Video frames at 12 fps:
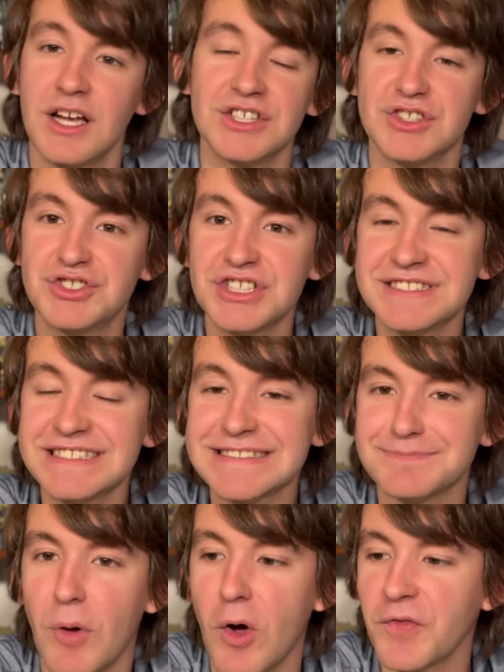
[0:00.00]
So just the
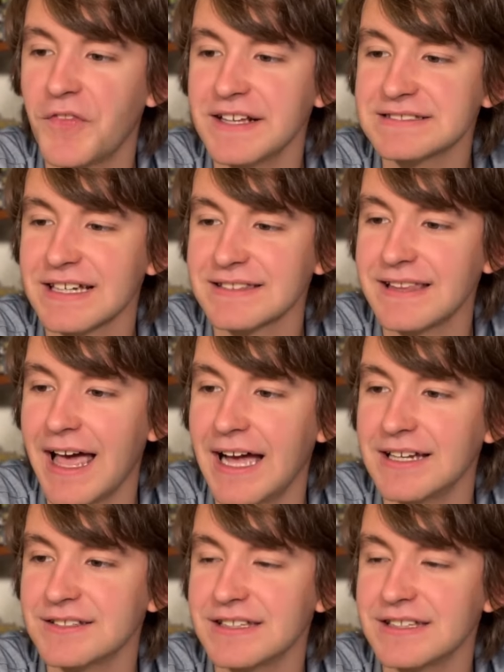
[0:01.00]
small things like that,